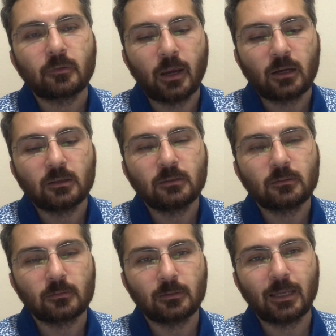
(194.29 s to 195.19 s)

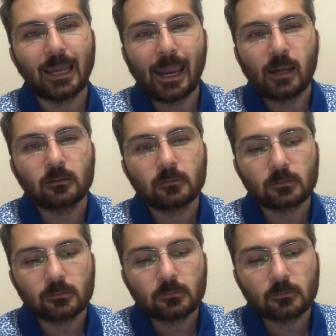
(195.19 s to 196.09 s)
Second,
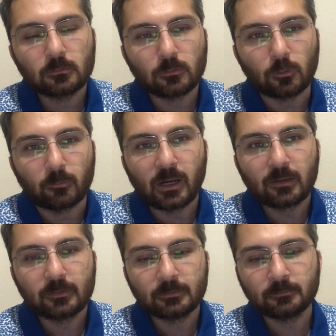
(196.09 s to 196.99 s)
act, rule or
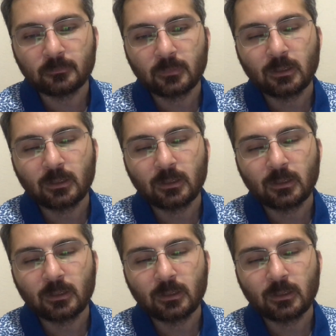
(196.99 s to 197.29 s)
maxim.